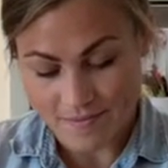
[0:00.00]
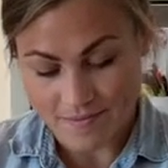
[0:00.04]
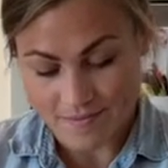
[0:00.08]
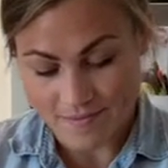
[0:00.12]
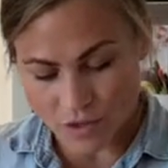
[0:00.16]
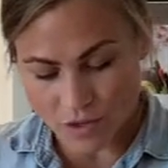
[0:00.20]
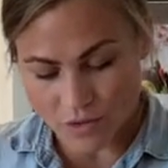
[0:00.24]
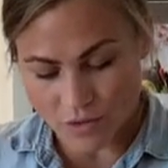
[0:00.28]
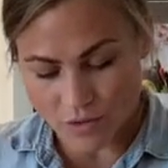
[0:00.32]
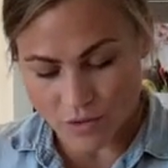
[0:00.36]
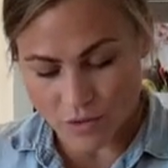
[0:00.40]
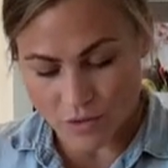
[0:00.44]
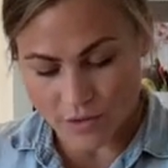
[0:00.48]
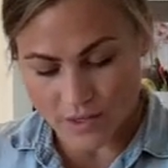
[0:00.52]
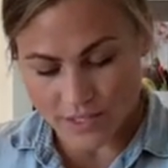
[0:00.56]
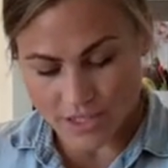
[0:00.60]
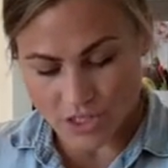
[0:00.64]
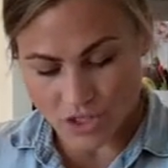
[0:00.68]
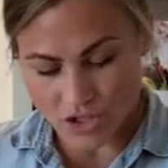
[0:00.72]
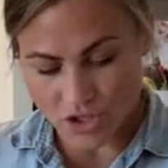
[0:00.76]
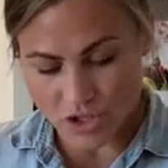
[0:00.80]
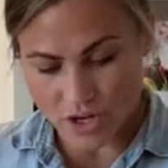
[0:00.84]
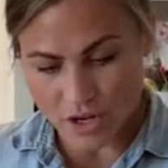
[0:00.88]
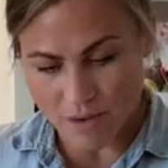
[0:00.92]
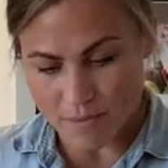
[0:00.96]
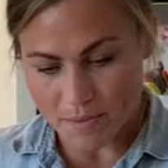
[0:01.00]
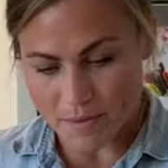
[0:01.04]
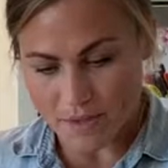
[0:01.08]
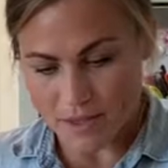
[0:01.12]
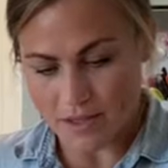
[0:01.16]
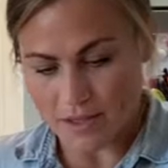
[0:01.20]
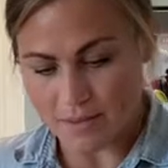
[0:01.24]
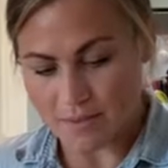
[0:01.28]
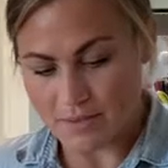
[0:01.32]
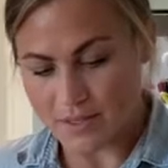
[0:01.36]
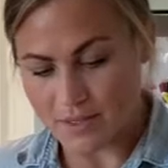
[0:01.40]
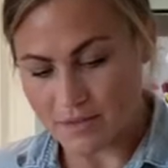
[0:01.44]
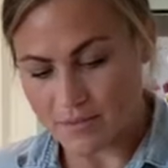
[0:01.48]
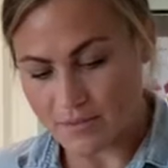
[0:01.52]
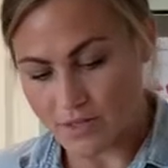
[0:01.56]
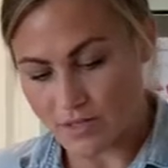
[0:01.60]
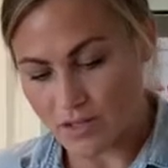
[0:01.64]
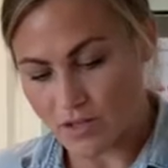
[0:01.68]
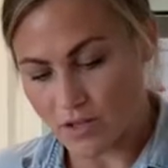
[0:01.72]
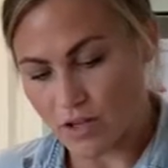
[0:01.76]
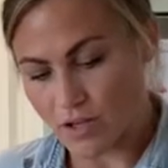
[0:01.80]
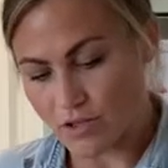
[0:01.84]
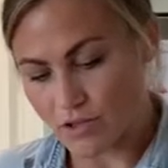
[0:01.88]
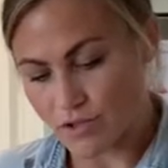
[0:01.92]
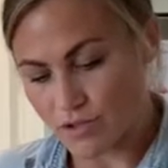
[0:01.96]
I'm going to chop up some
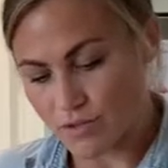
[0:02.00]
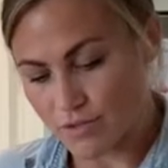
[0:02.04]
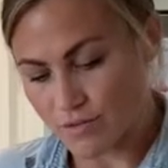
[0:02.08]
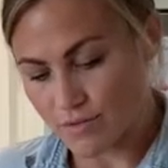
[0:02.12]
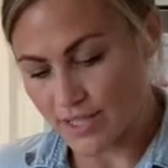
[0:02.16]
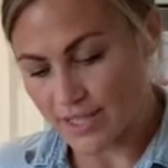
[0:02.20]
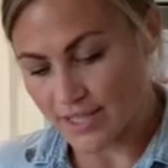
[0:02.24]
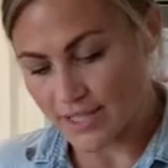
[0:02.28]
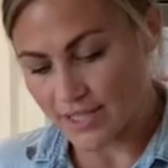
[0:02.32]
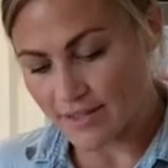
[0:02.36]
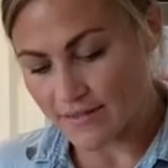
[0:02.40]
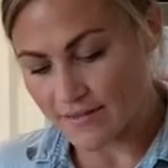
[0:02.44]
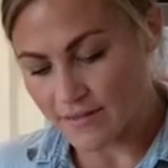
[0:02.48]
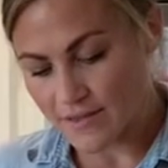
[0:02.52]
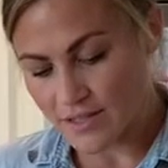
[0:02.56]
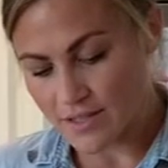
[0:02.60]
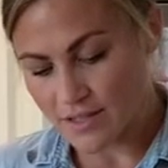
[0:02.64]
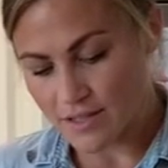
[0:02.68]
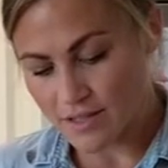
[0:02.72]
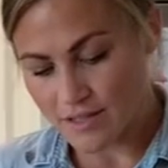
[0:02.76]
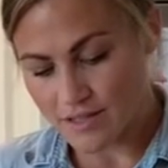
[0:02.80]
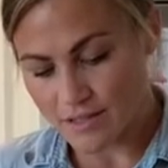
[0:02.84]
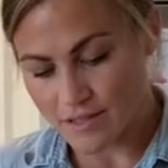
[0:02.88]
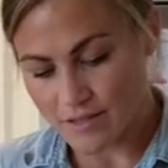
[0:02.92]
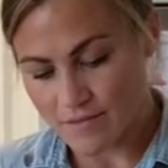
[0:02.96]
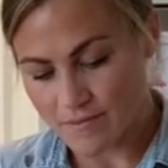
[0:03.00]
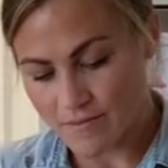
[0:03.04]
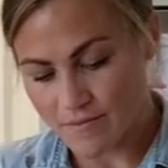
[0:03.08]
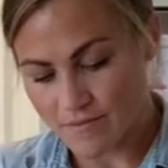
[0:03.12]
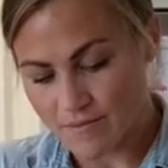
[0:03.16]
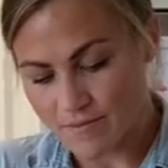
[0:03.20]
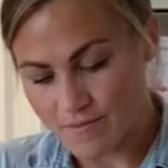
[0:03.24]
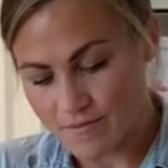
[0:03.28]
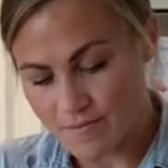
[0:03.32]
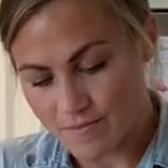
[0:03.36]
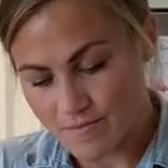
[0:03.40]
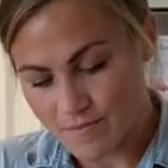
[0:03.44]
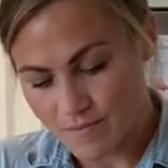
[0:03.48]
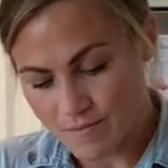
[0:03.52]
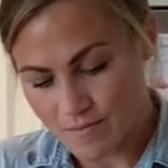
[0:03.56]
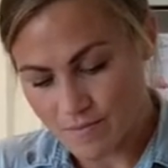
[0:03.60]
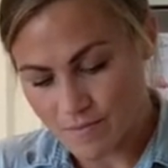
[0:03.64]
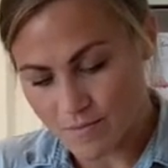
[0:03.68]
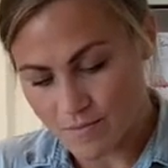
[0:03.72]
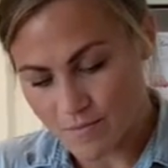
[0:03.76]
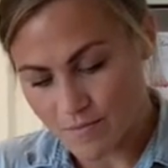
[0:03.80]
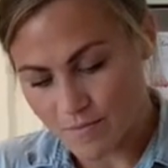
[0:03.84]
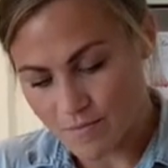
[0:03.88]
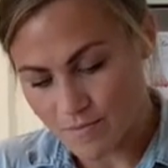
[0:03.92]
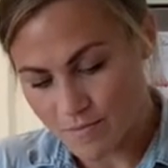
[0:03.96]
cilantro leaves.
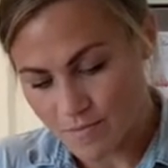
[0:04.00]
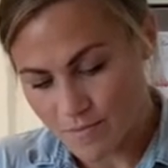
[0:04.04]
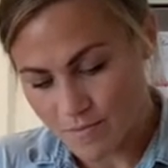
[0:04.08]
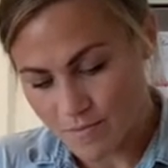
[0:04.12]
Okay.